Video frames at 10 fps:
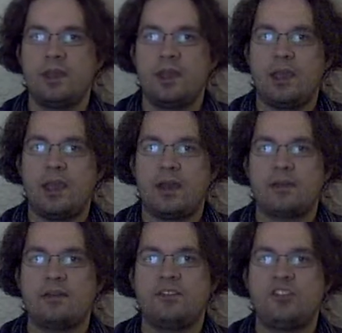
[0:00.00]

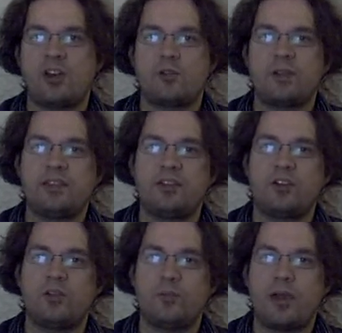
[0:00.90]
And generally the
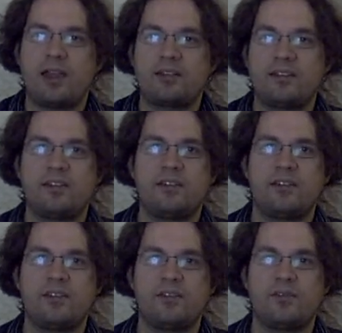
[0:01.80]
good
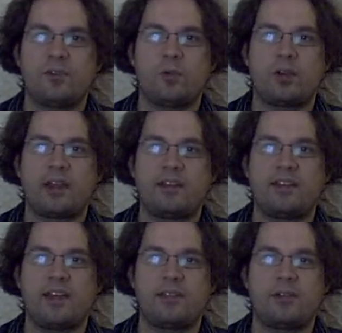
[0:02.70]
practices for working
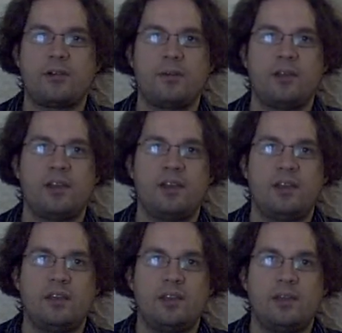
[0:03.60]
together,
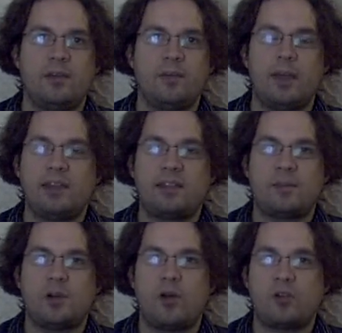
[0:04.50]
many of them
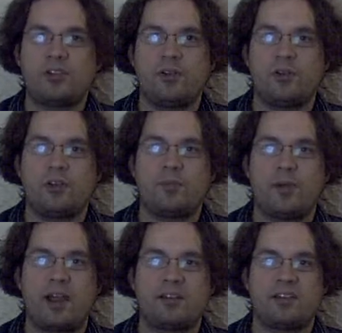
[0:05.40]
are also good
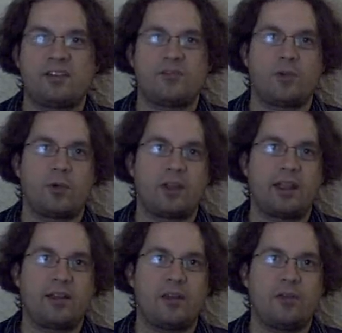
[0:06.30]
practices for working
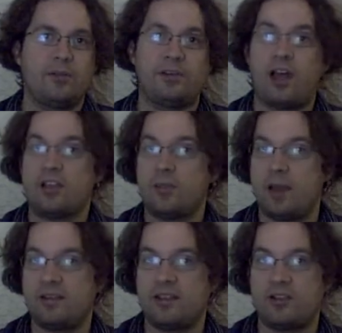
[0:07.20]
alone,
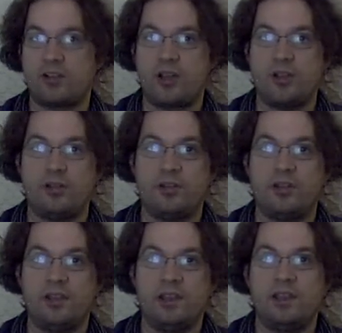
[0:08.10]
documenting your code
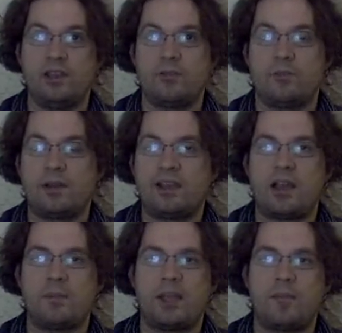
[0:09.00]
really
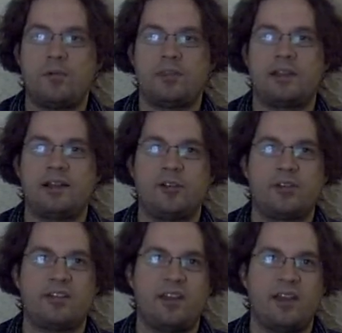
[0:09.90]
coming up with a clear
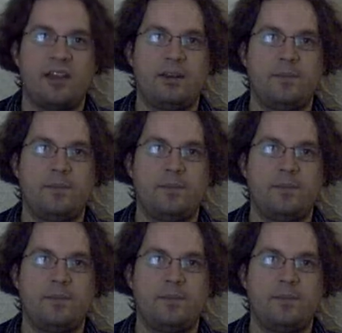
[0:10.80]
design.